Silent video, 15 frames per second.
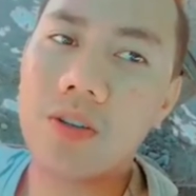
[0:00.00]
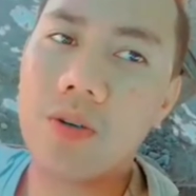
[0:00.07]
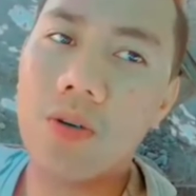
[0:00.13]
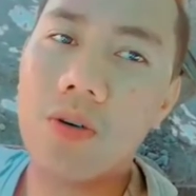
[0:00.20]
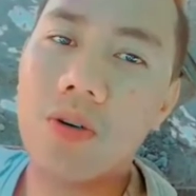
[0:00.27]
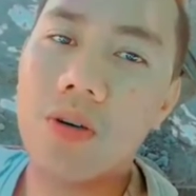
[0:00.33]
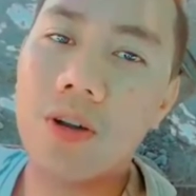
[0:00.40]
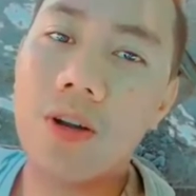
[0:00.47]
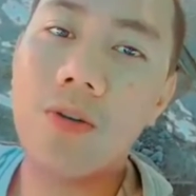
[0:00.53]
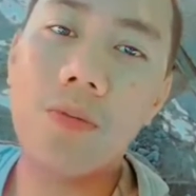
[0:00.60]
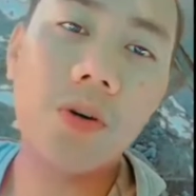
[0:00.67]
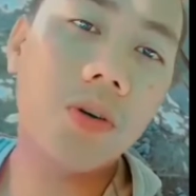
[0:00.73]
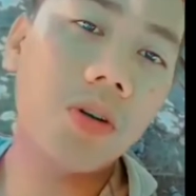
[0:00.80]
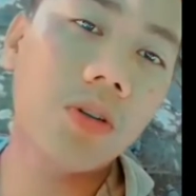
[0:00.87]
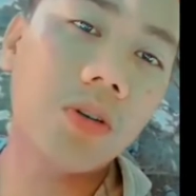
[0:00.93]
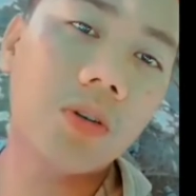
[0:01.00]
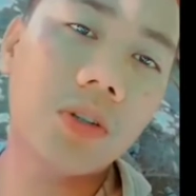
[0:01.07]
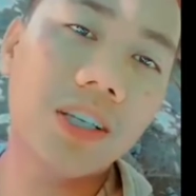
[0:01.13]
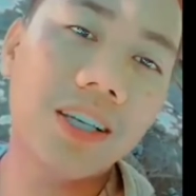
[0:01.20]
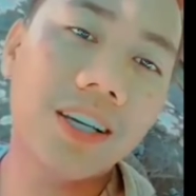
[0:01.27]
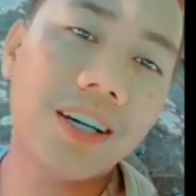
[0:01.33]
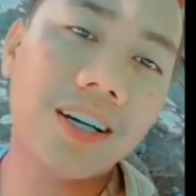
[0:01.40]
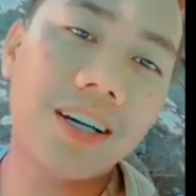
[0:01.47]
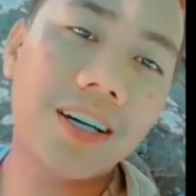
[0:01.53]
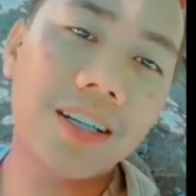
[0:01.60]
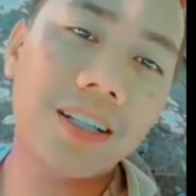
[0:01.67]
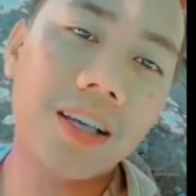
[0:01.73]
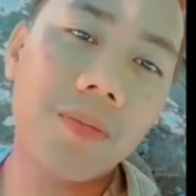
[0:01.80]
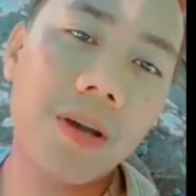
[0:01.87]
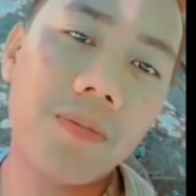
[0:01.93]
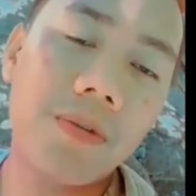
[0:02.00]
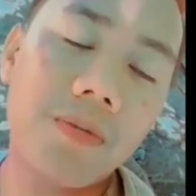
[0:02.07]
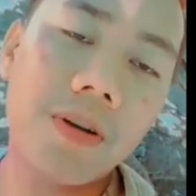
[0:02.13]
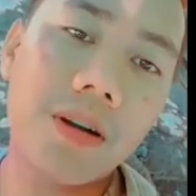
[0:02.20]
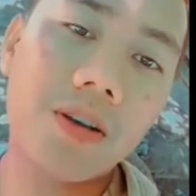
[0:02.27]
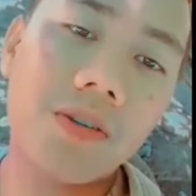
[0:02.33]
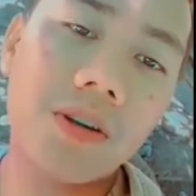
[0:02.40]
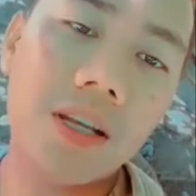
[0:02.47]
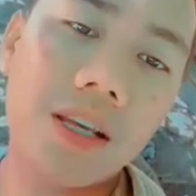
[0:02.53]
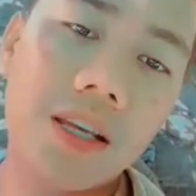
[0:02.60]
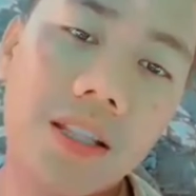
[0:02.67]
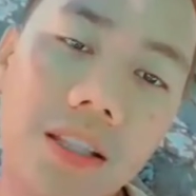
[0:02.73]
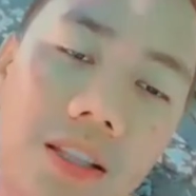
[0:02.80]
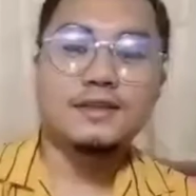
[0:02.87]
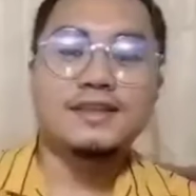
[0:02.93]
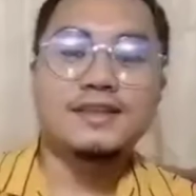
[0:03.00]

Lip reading: na to. Love you Kuya Dude, ingat. Happy birthday ulit.